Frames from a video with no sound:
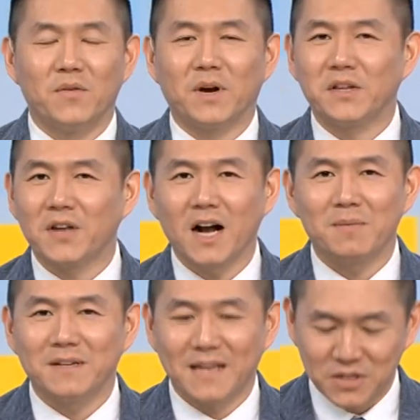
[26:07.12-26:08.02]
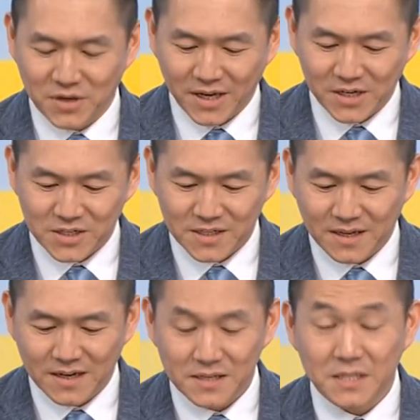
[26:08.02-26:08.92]
Right, you talk about education,
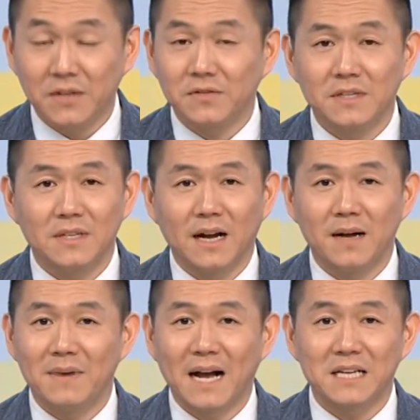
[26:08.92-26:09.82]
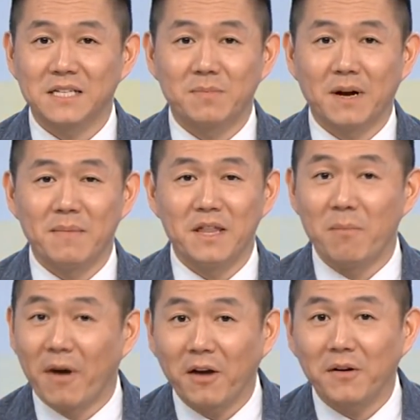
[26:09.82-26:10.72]
uh, Steven. I'm asked by
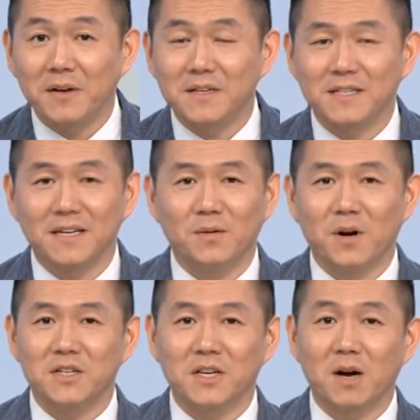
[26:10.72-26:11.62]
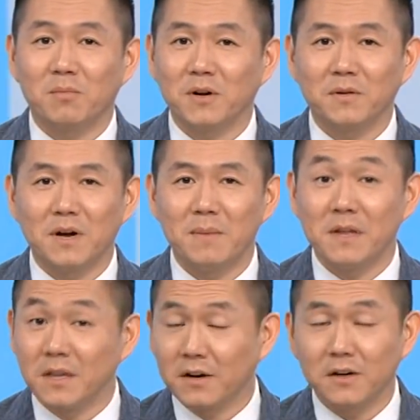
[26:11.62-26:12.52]
many parents uh, watching our program
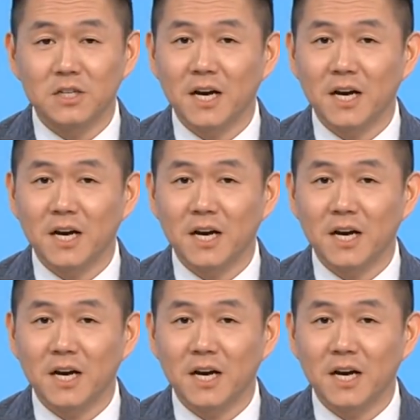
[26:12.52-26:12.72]
and here in